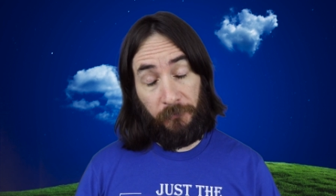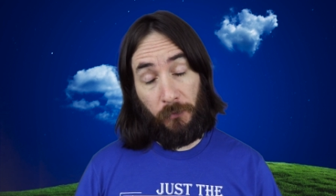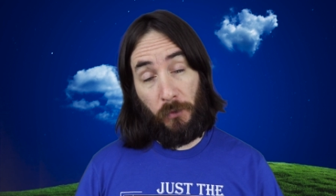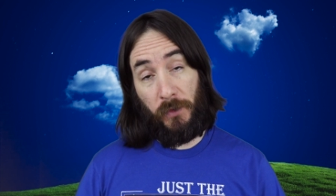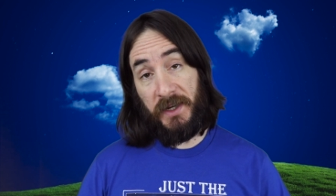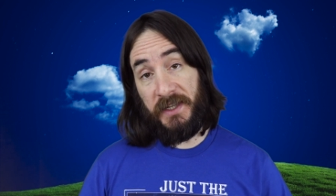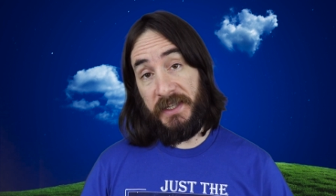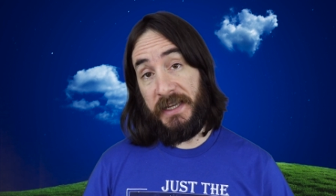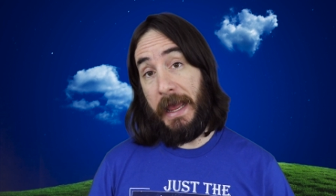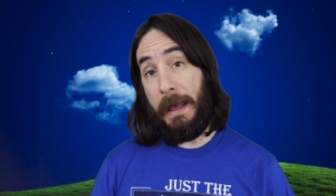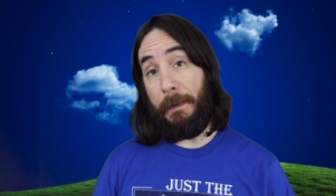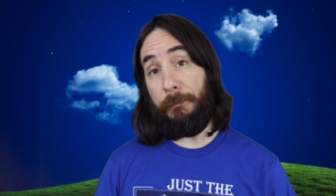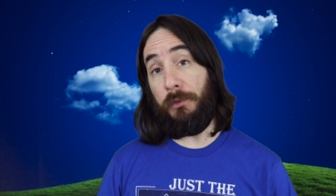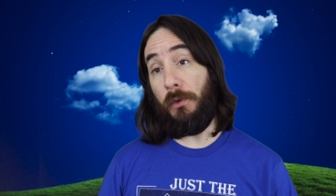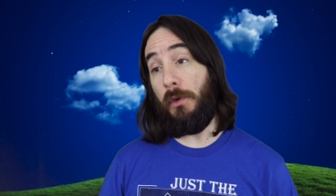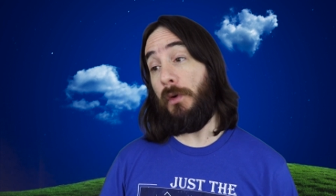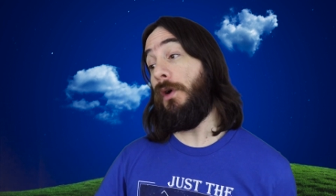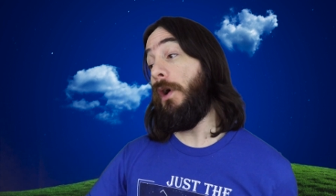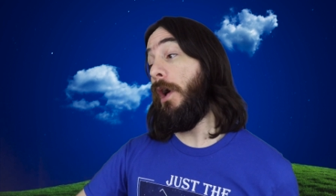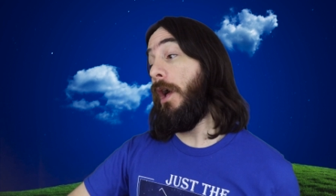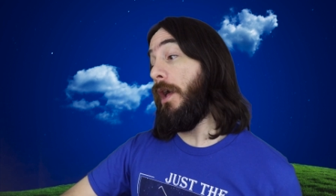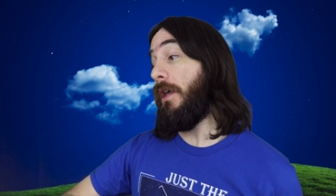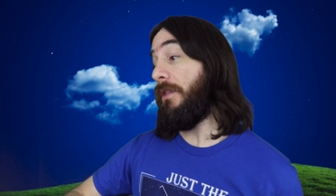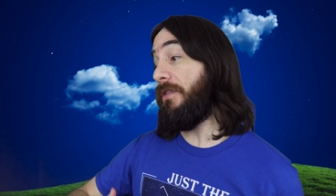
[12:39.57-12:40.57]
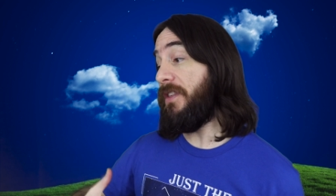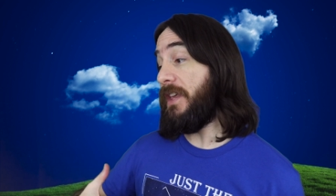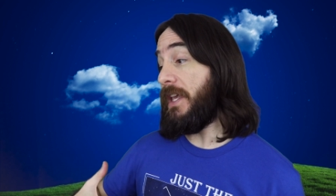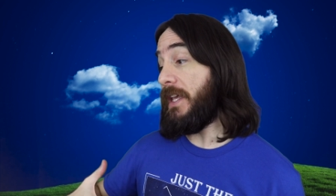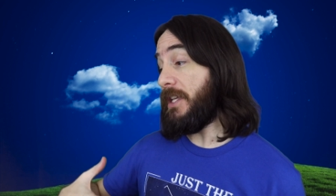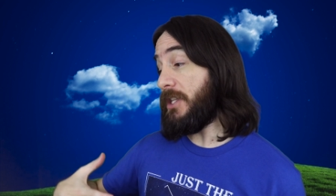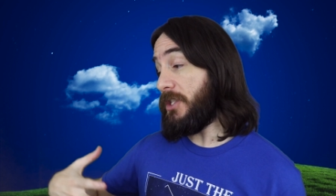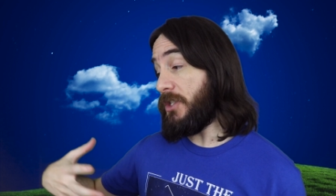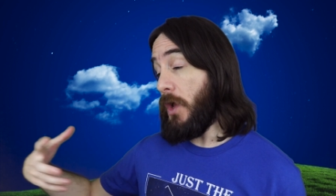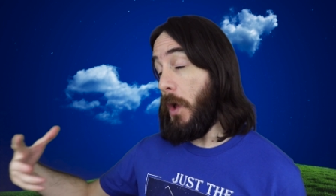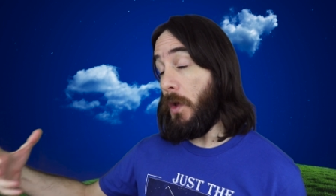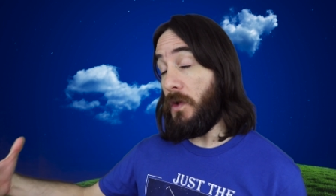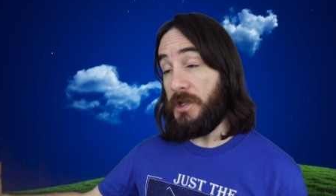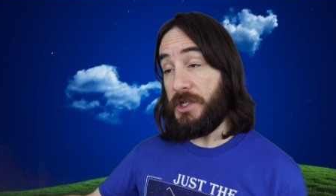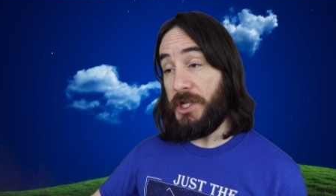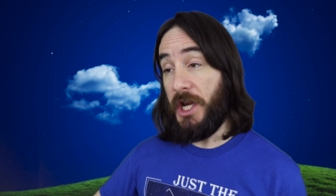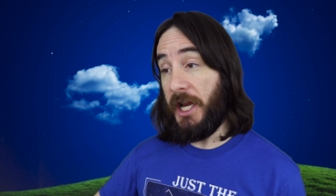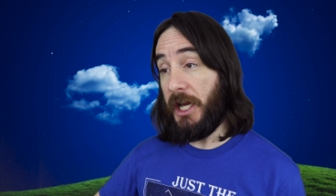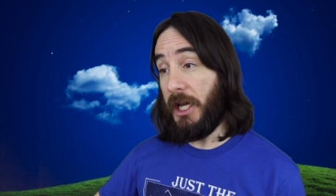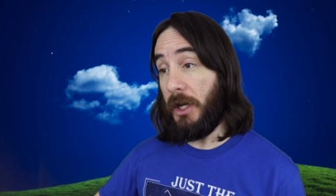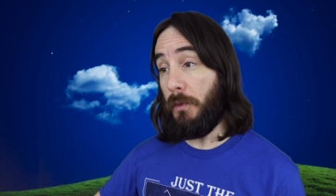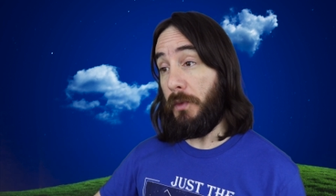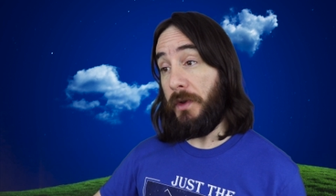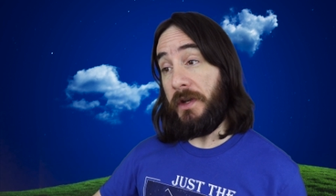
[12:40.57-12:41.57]
For example, the salt
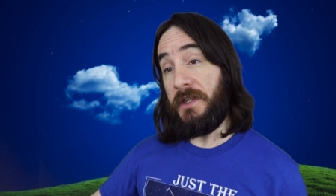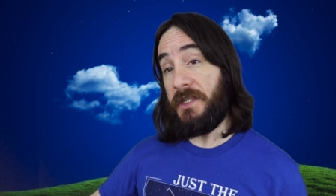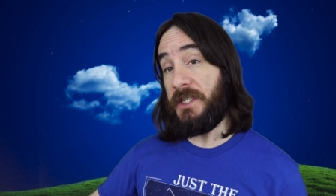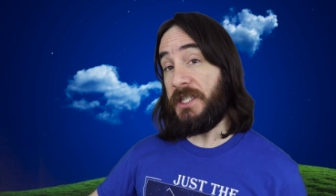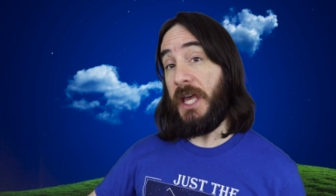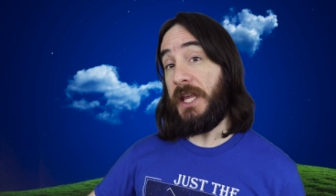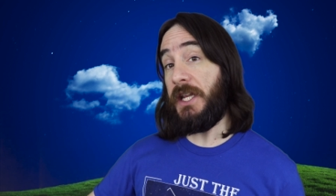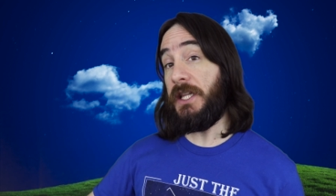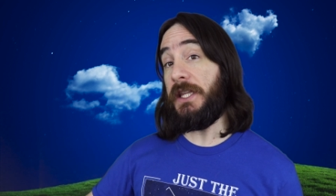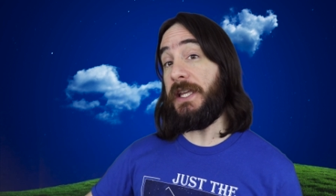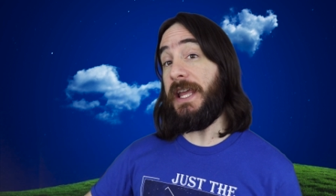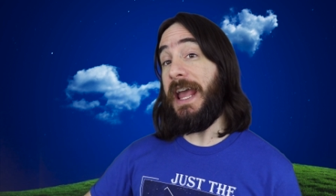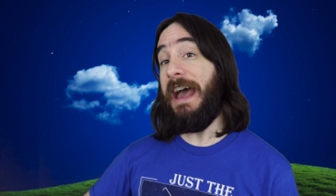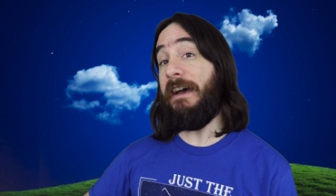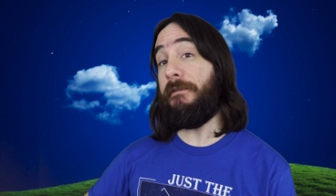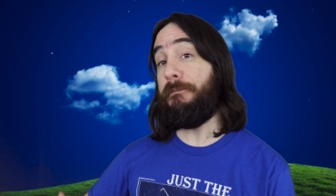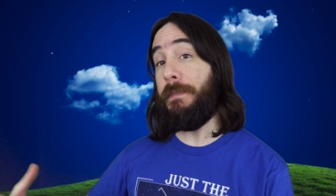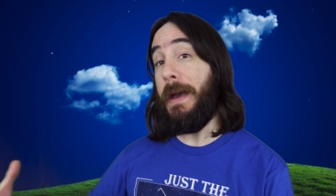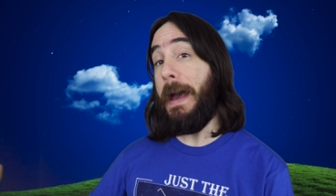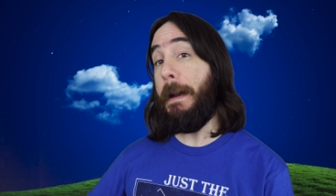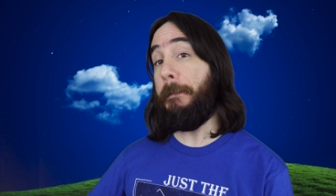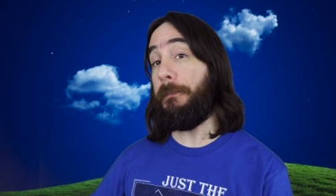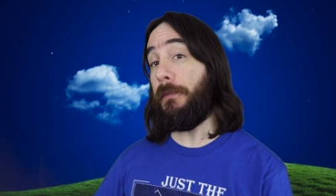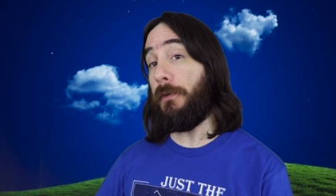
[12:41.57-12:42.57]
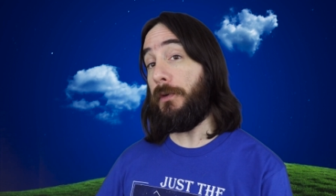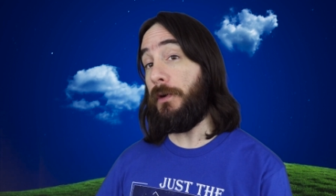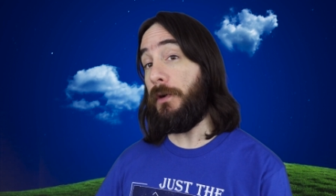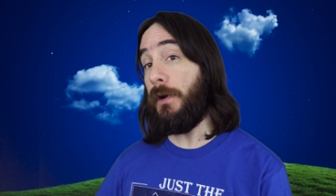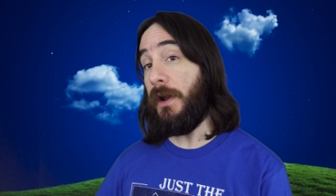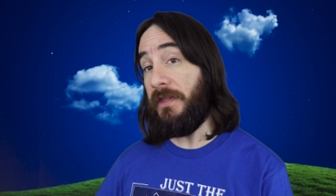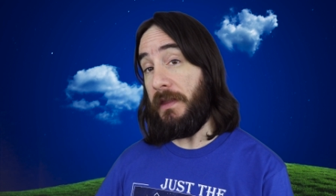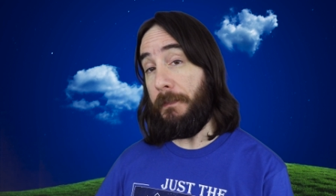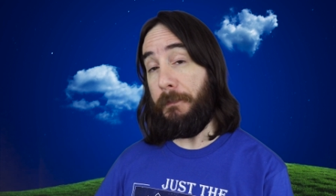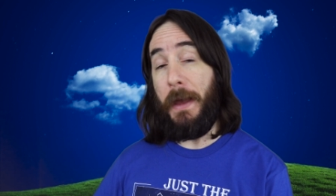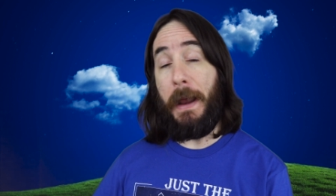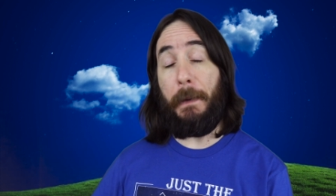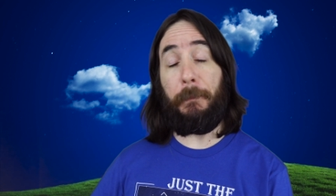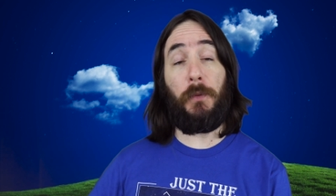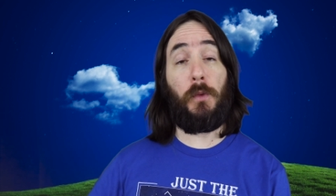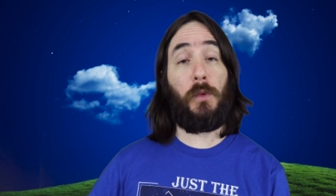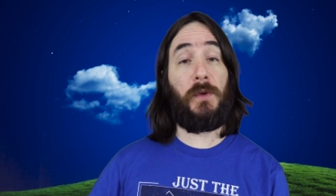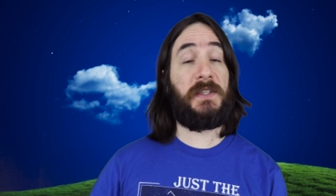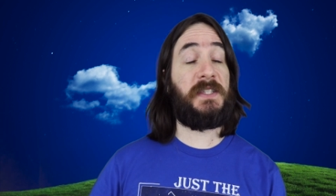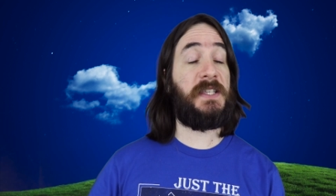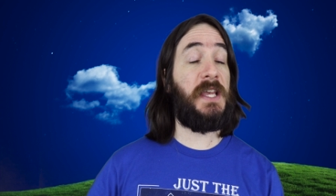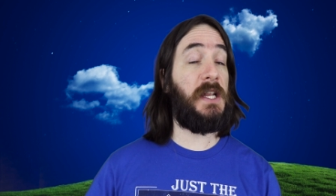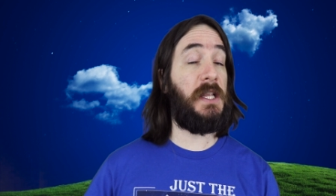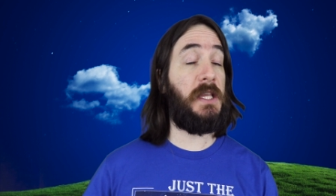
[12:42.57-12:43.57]
shaker would suddenly have pepper and the pepper
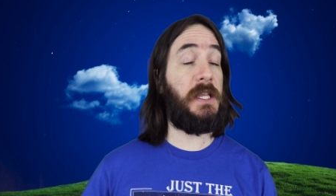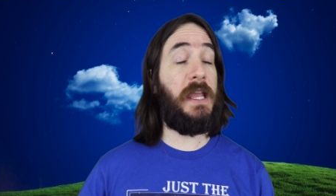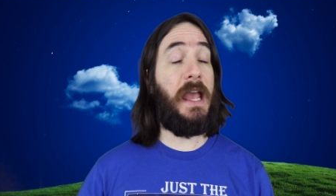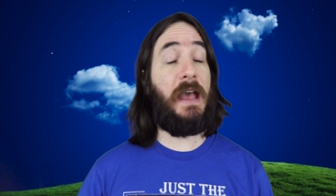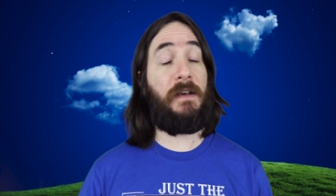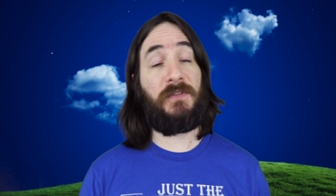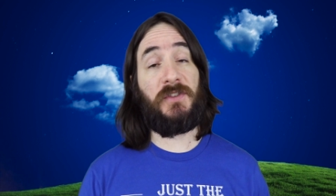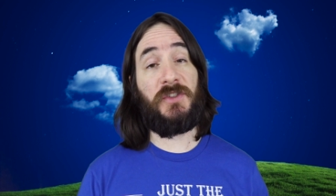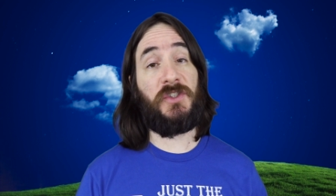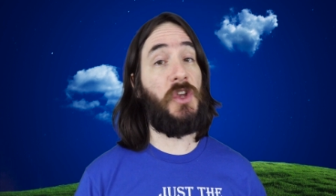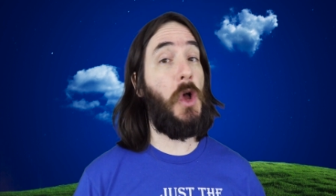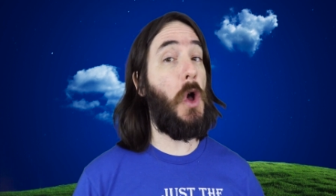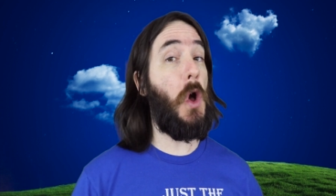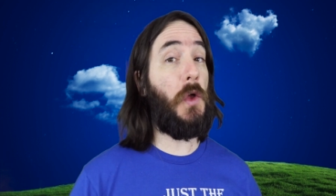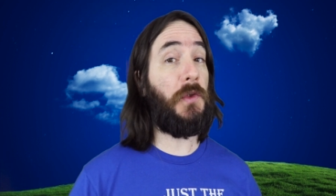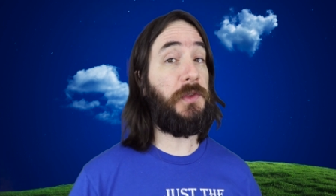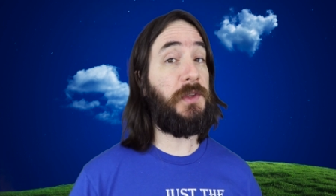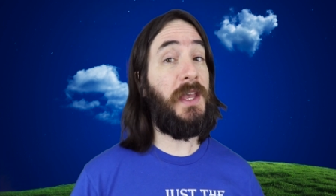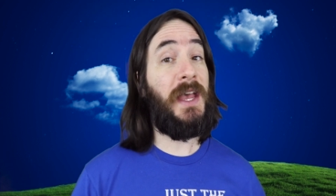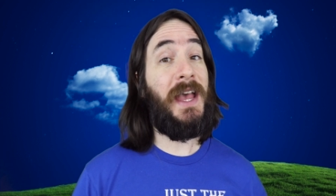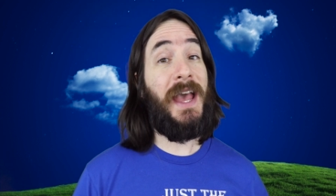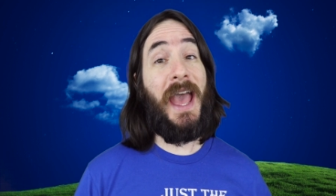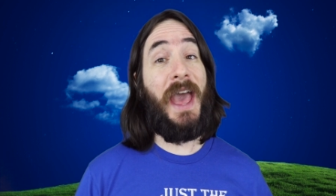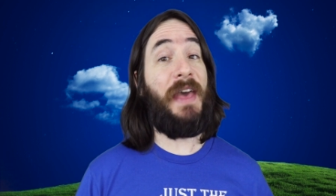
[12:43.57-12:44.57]
would suddenly have salt,